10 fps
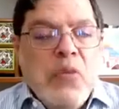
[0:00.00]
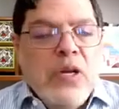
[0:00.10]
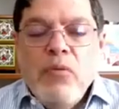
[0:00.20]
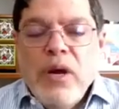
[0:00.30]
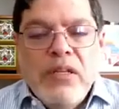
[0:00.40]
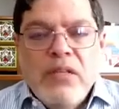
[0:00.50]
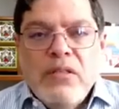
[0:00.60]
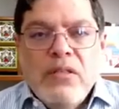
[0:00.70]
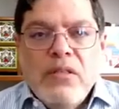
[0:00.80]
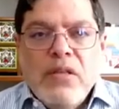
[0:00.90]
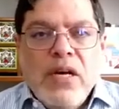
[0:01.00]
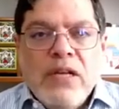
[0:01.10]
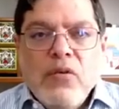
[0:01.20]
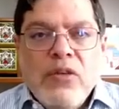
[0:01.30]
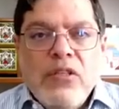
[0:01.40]
But Iran is
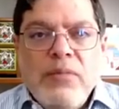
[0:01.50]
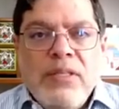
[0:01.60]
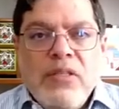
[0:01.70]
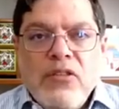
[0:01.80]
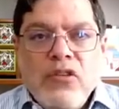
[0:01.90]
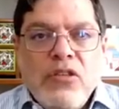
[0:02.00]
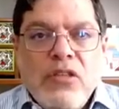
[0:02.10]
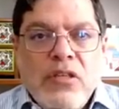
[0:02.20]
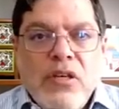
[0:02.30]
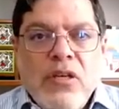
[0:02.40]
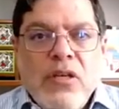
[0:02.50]
not going to be deterred.